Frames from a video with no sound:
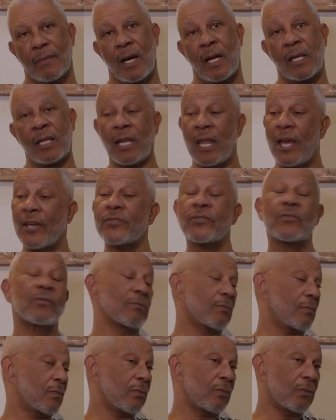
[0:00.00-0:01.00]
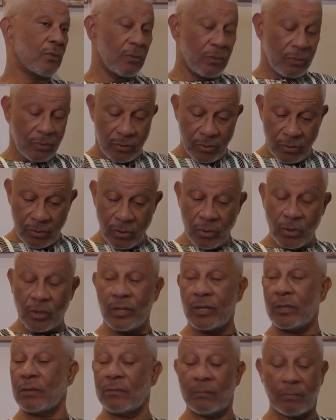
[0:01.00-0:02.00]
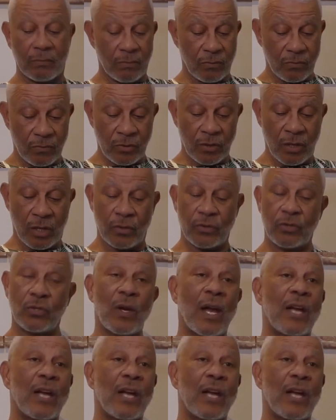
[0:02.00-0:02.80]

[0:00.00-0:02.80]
Unless you